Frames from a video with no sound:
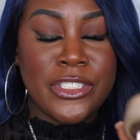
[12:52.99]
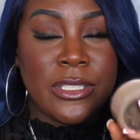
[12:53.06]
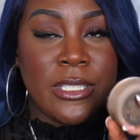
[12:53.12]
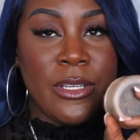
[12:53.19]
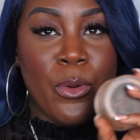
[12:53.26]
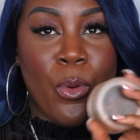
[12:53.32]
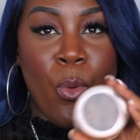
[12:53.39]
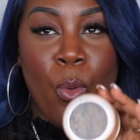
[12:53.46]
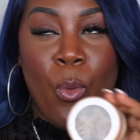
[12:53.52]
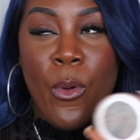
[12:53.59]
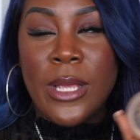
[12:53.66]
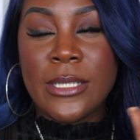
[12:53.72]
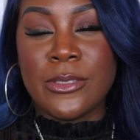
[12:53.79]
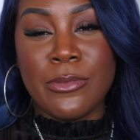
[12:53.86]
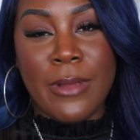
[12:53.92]
she
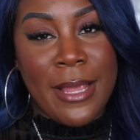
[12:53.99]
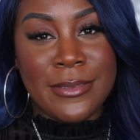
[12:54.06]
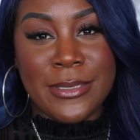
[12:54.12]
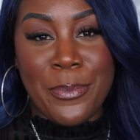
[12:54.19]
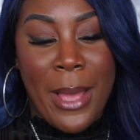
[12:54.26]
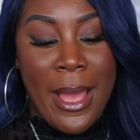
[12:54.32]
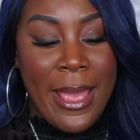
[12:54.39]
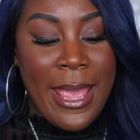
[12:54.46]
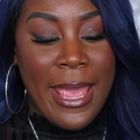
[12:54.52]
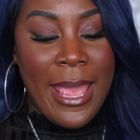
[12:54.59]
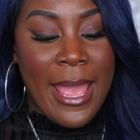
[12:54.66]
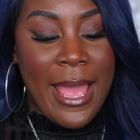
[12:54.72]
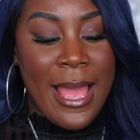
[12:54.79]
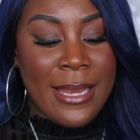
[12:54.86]
always raves about it.